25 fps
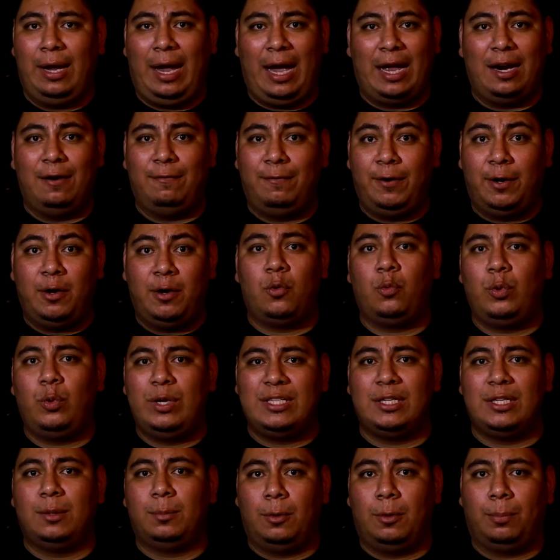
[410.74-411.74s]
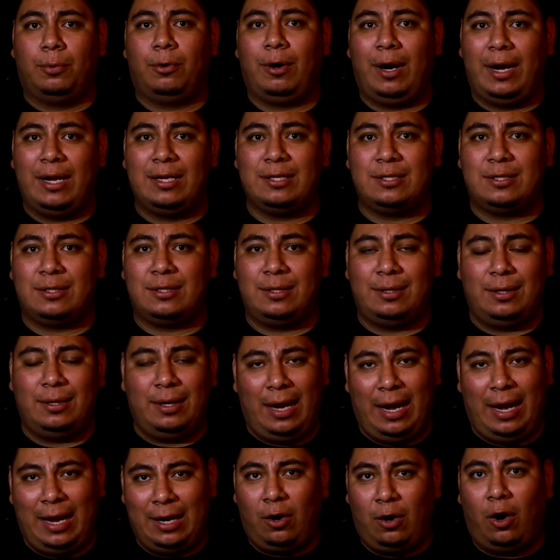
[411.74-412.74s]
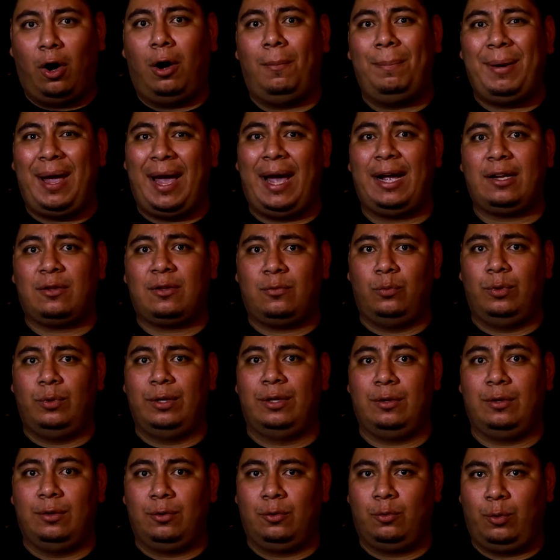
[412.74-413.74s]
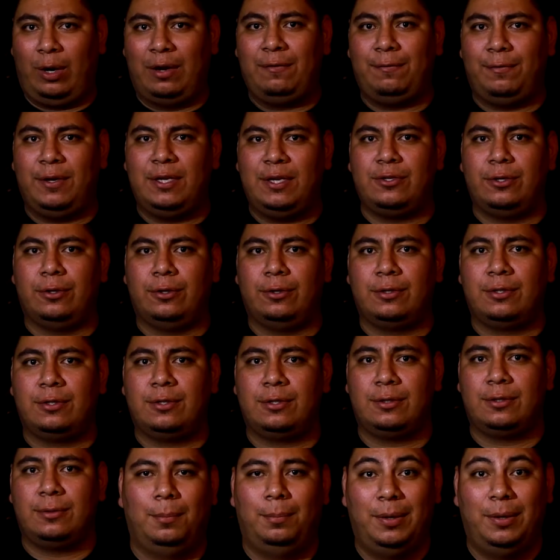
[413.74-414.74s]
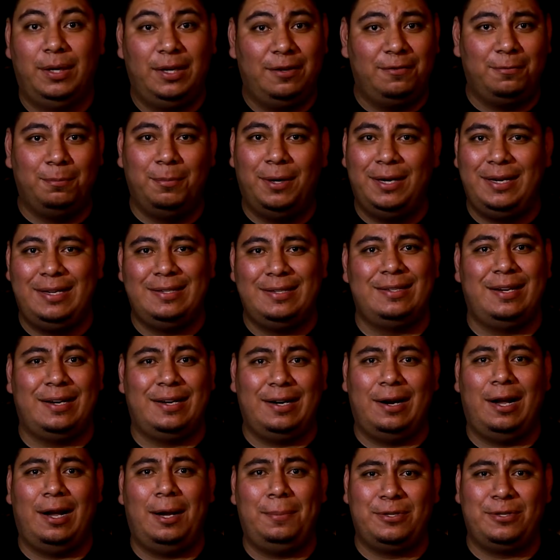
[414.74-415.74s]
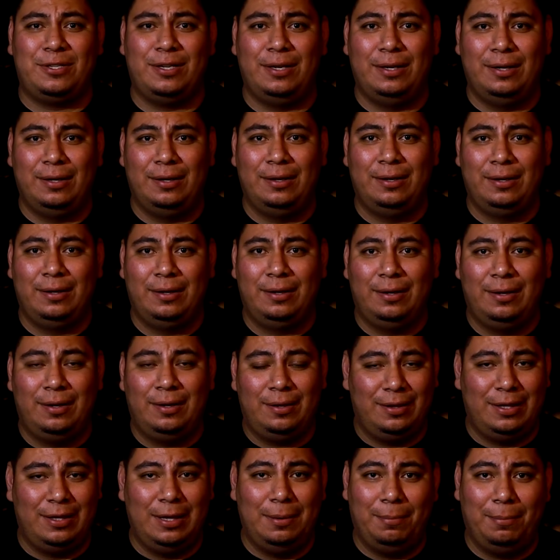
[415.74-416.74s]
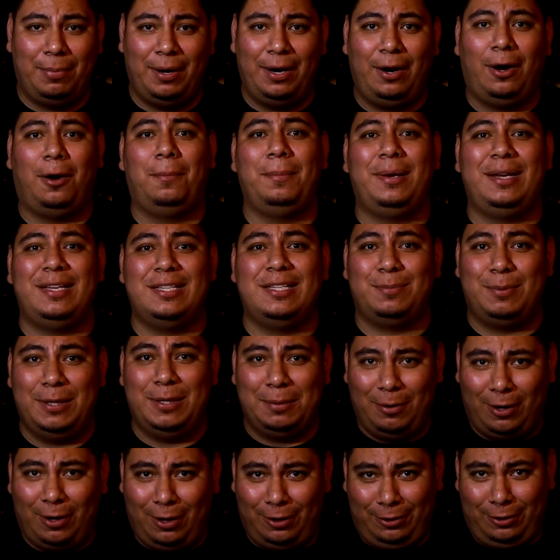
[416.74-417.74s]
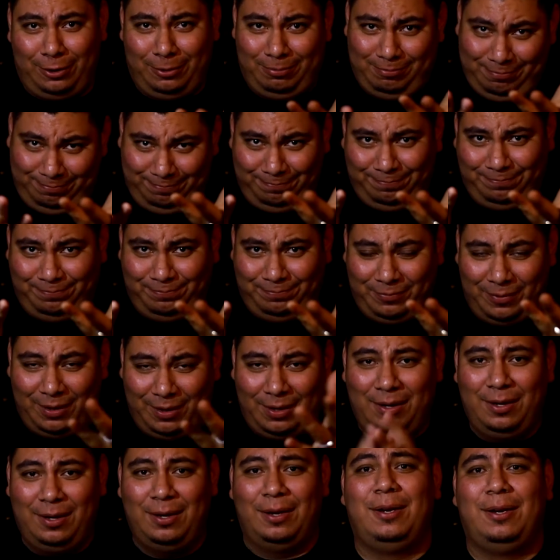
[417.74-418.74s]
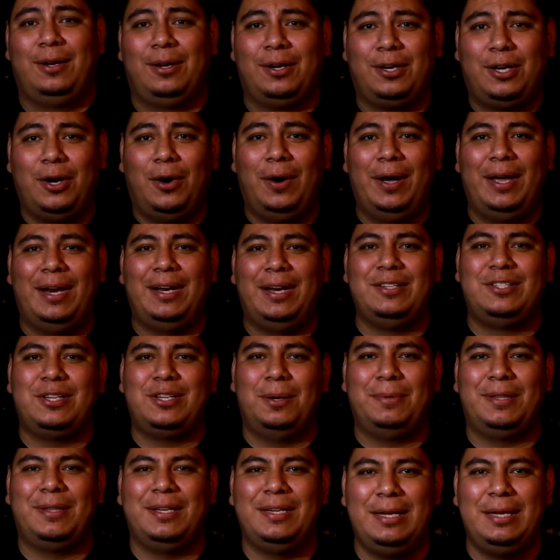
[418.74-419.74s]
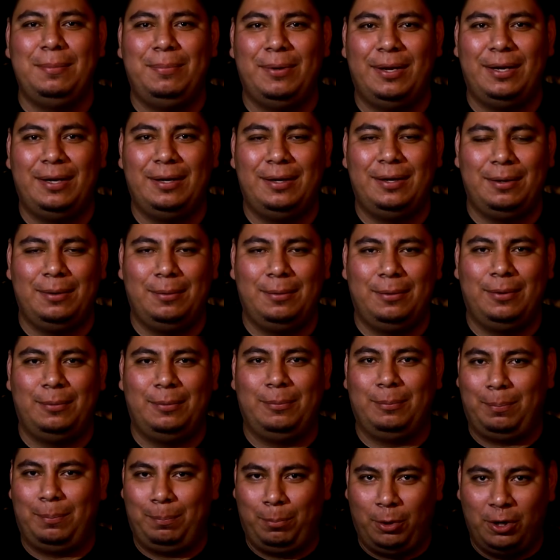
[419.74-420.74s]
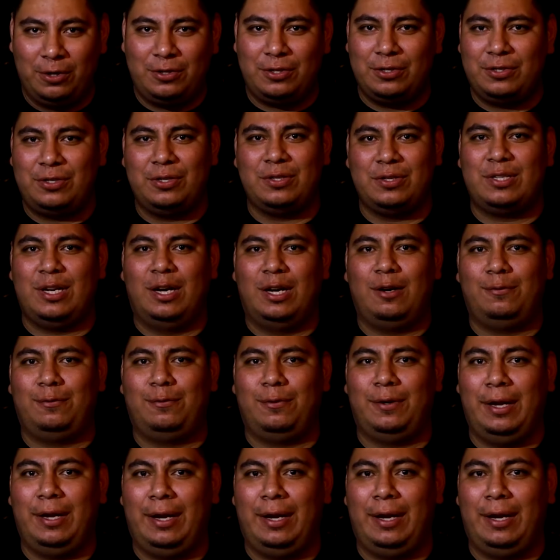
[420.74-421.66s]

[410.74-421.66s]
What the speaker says: at a very reasonable price and all packed with great features. But if money is not an option, then by all means, big baller, go ahead and jump the deep end, purchase yourself